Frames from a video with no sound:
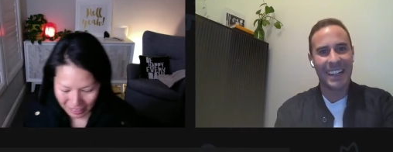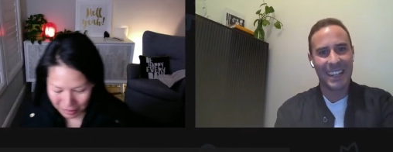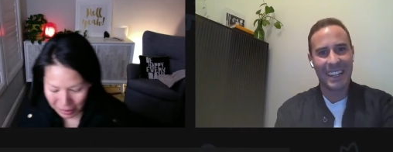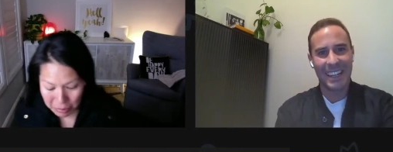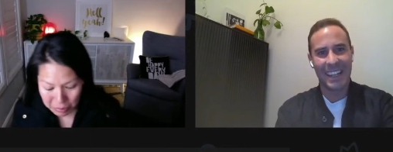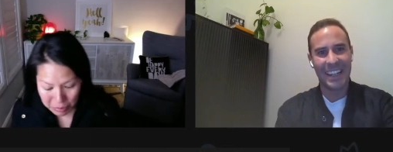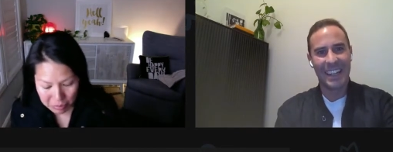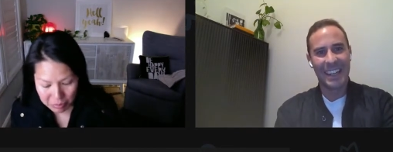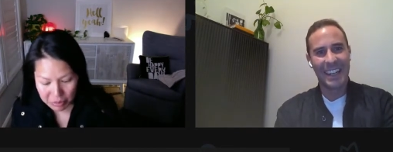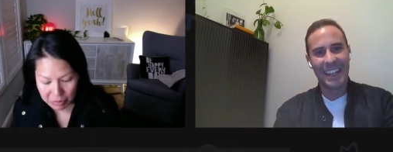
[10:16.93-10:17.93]
Speaker 1: Um, and but
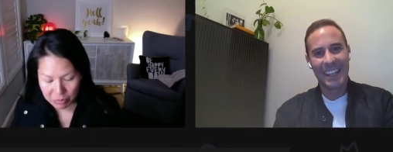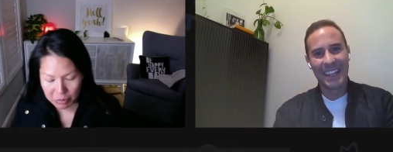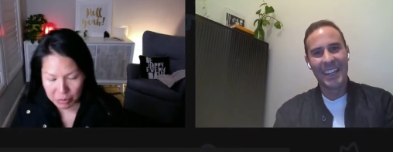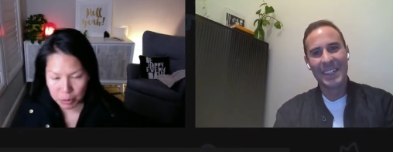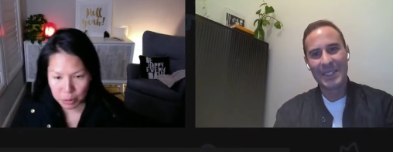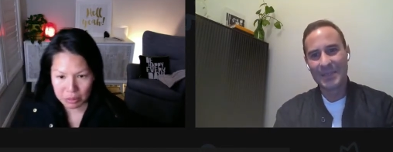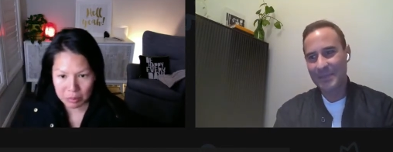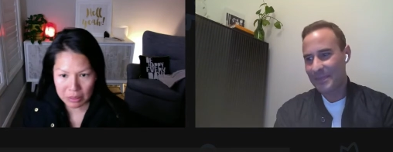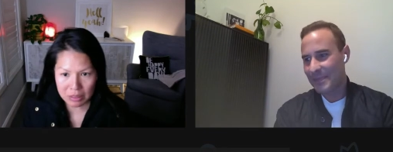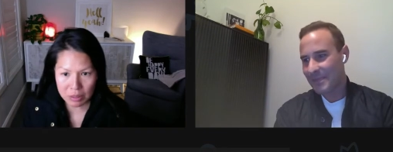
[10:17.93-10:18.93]
we've we've we've talked
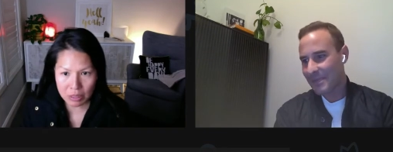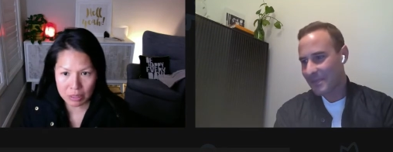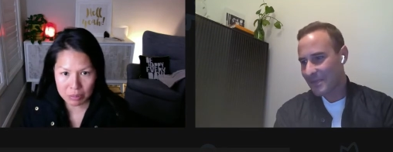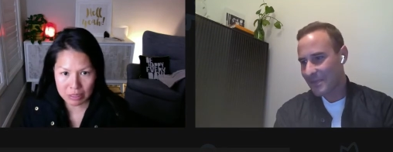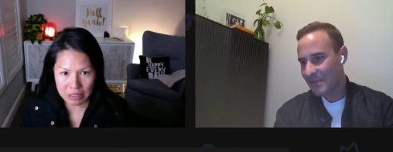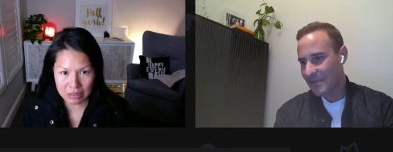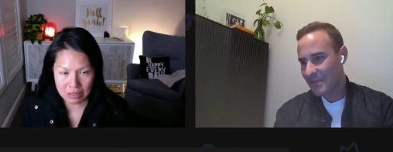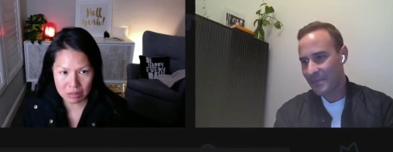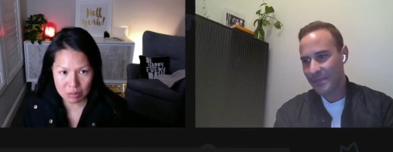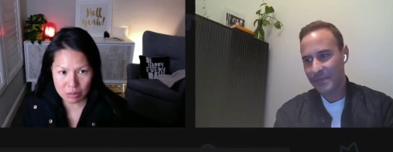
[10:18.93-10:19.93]
about this quite a bit in
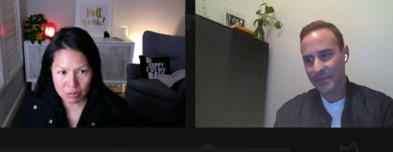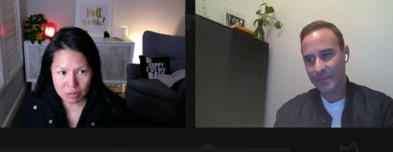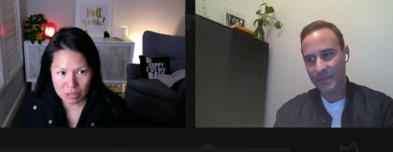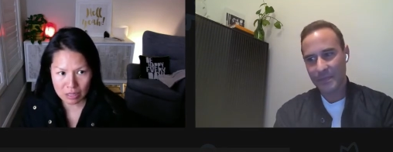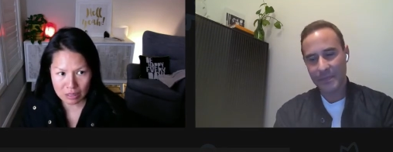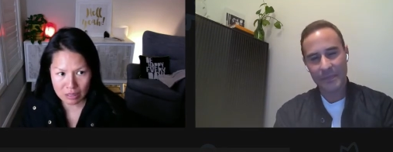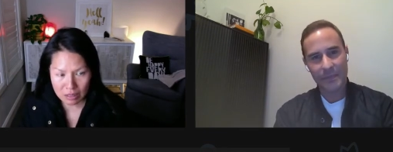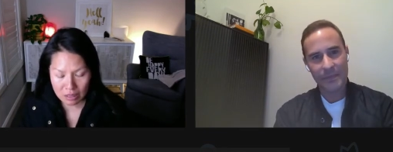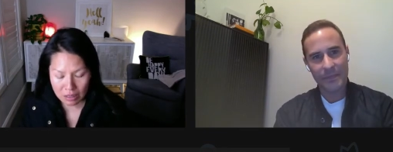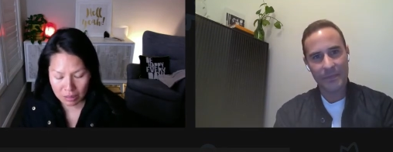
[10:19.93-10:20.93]
terms of the
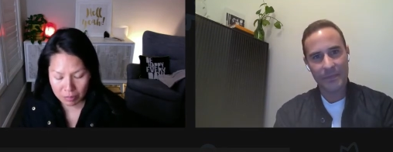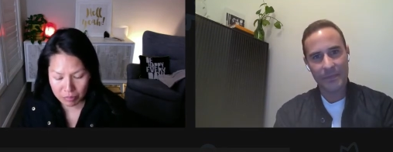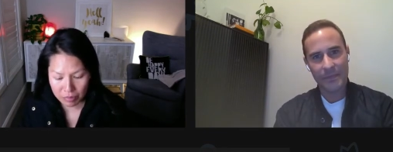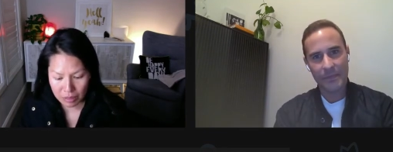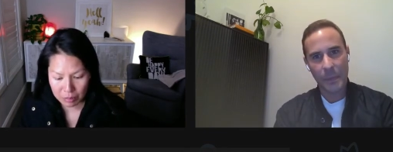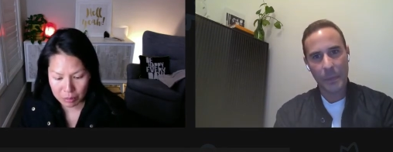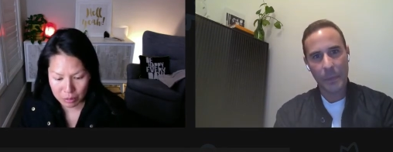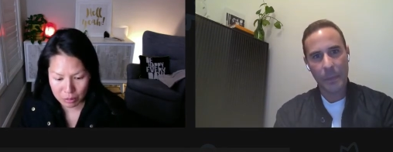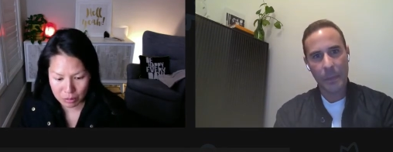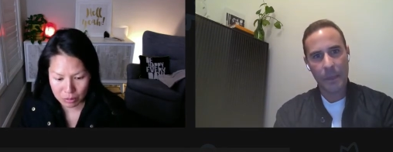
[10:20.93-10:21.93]
other um,
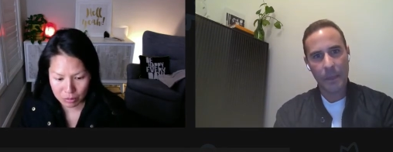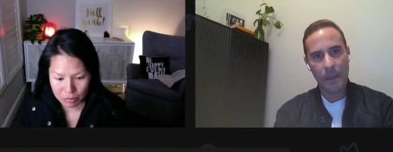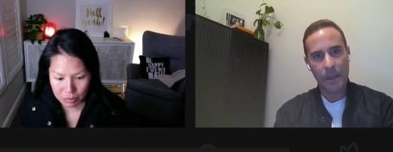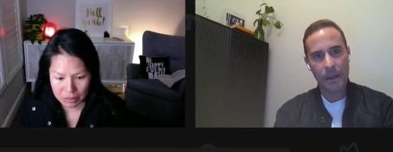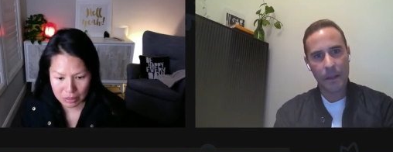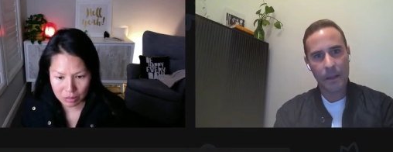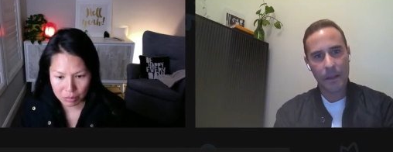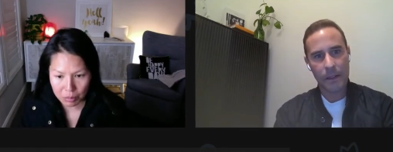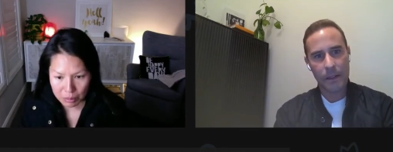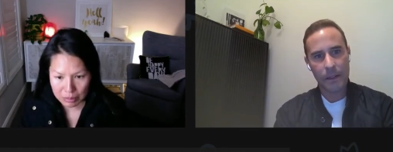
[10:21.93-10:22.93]
episodes of the business of
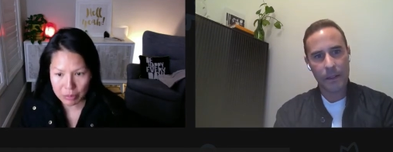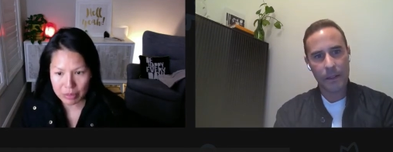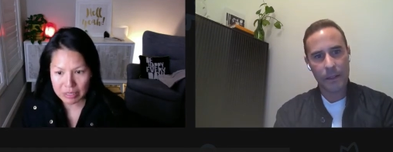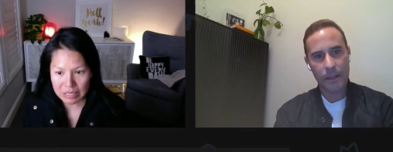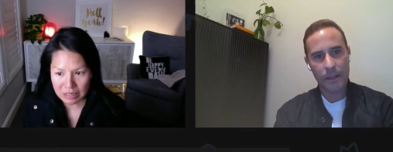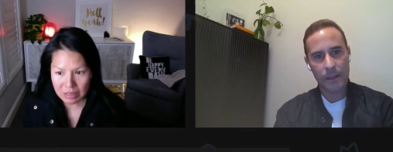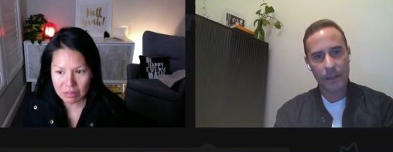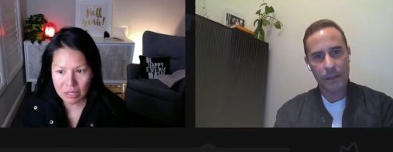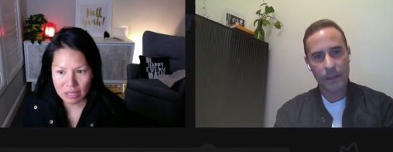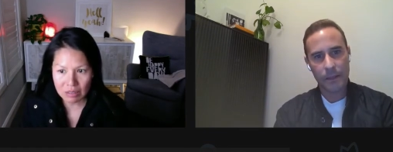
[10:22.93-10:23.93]
property, where it is
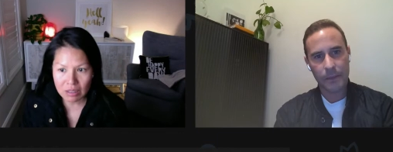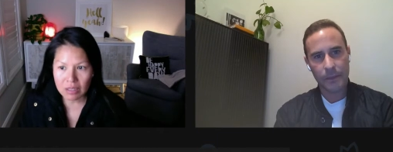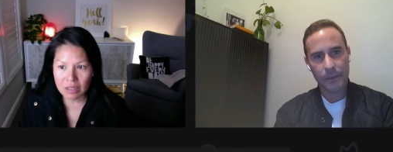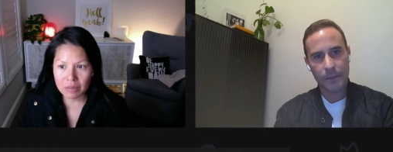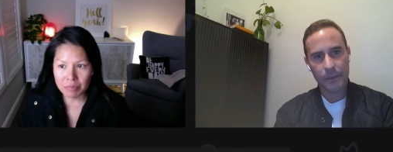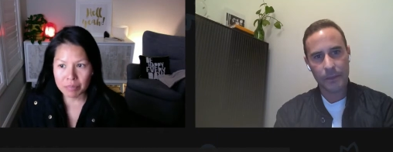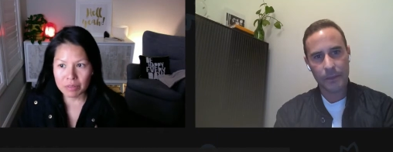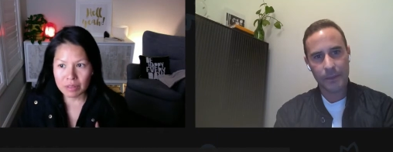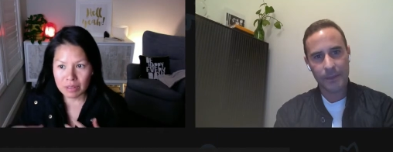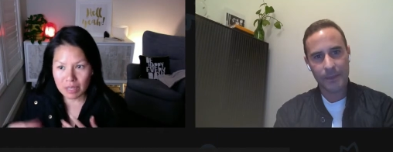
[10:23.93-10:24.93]
around
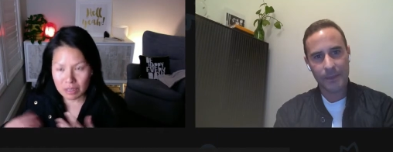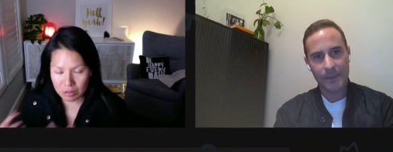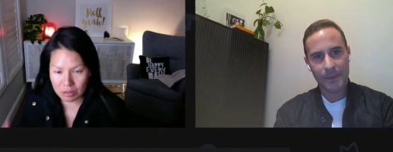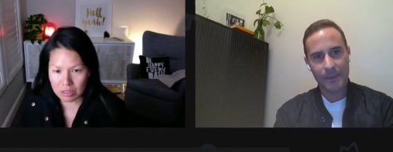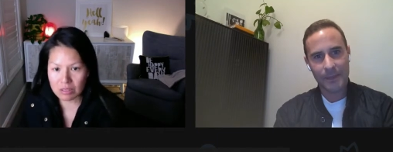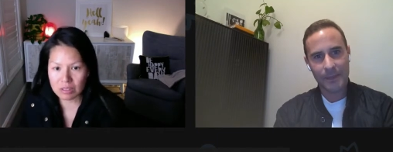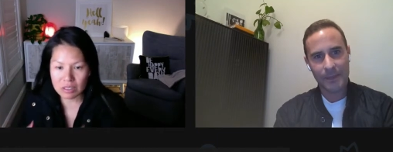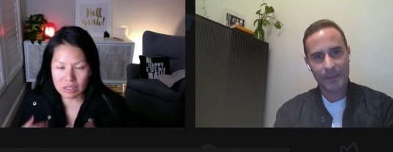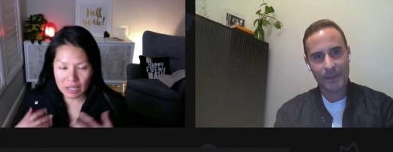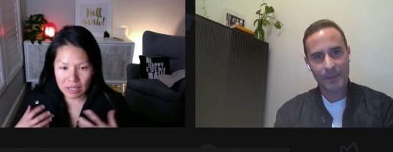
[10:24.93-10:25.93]
that due
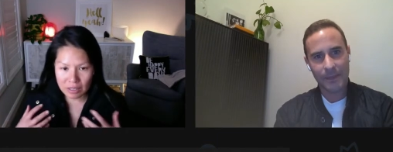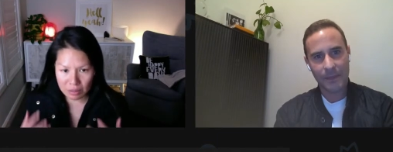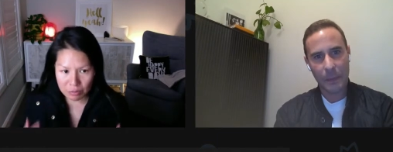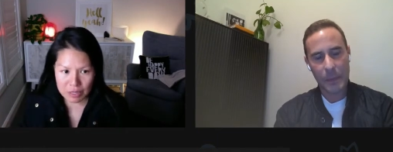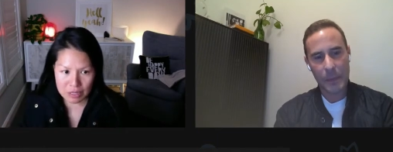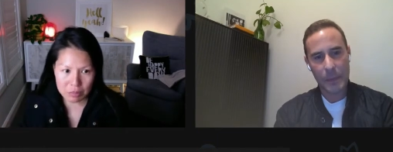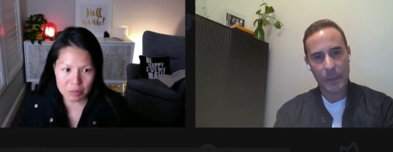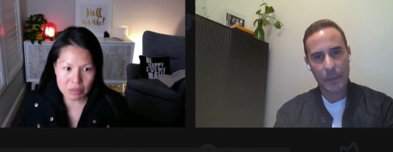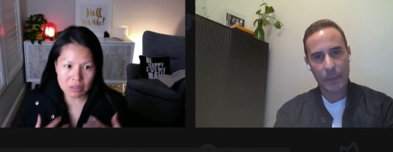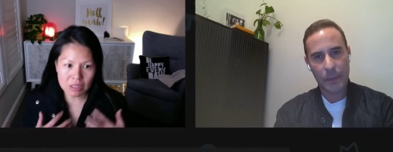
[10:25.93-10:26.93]
diligence and that
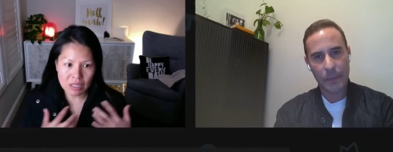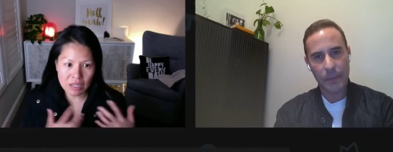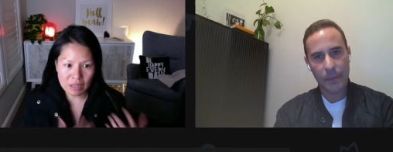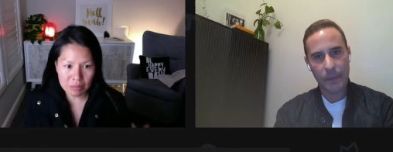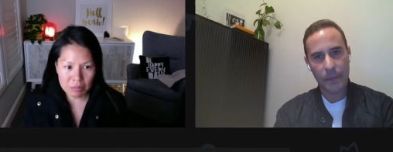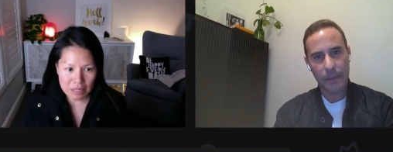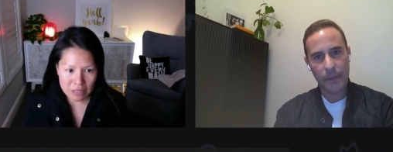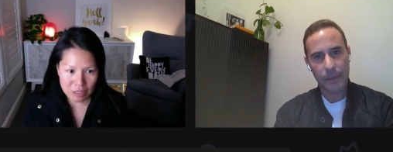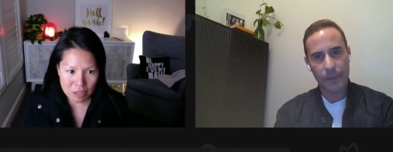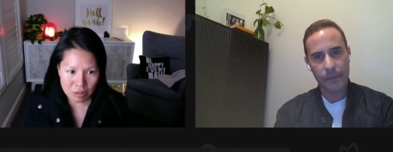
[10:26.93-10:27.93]
feasibility and
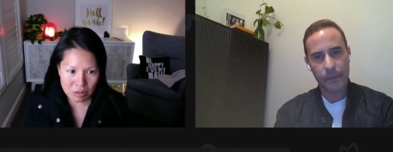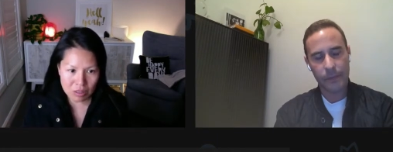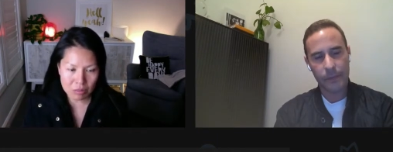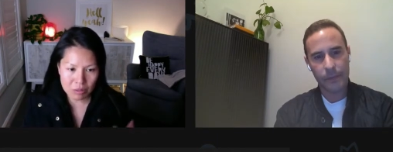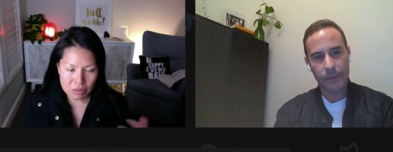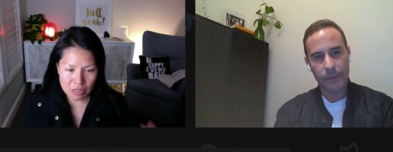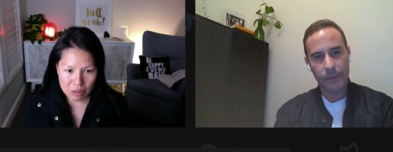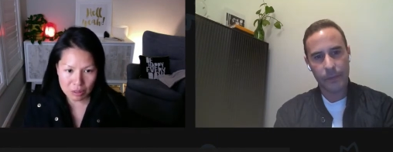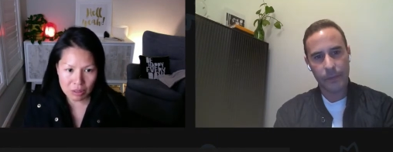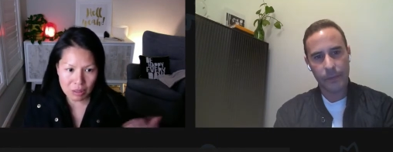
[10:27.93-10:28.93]
making sure that we've
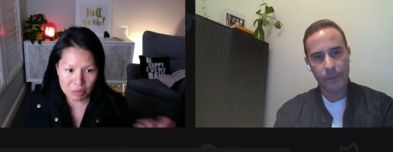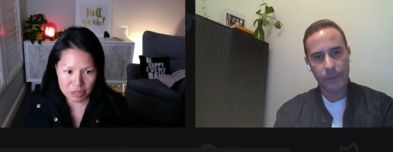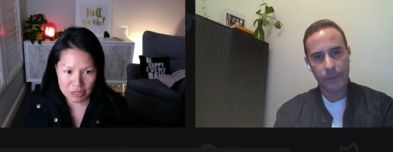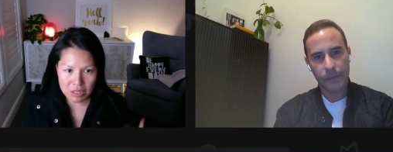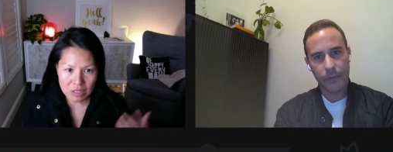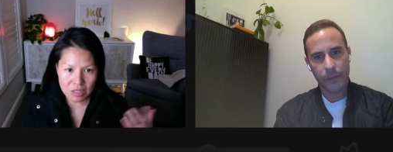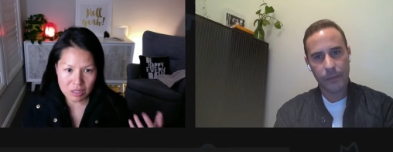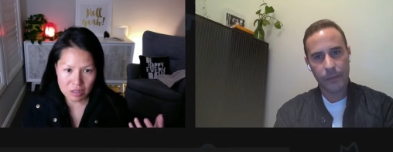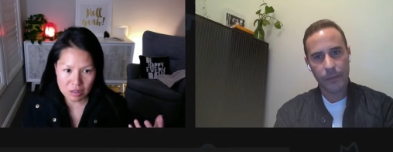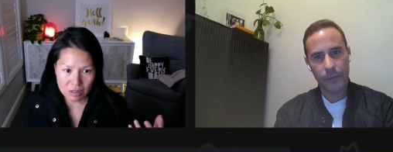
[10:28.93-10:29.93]
done all our research
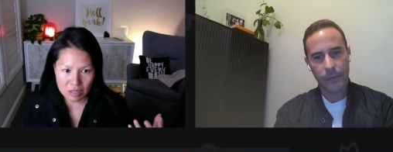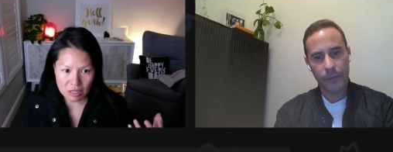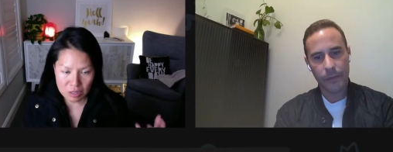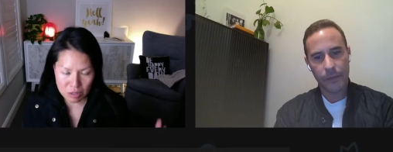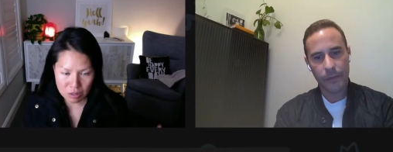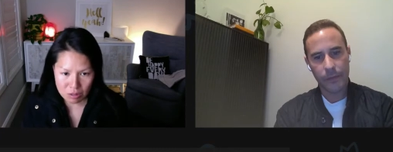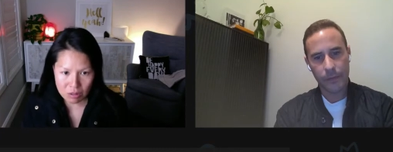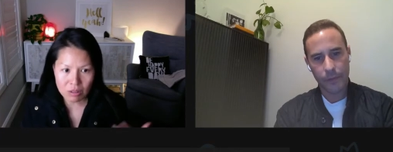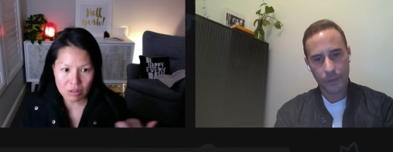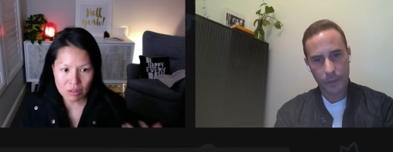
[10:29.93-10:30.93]
to
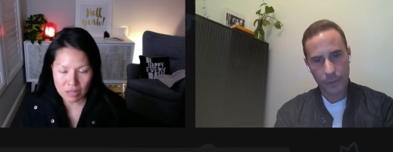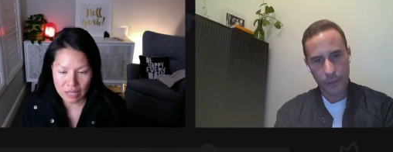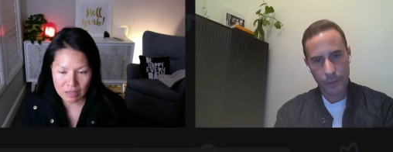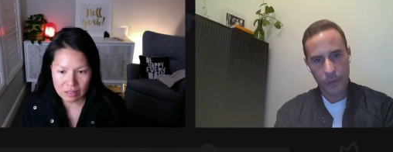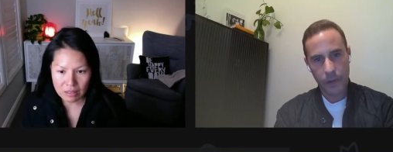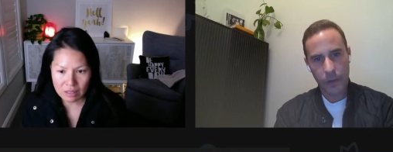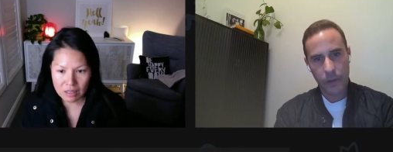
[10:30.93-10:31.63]
ensure that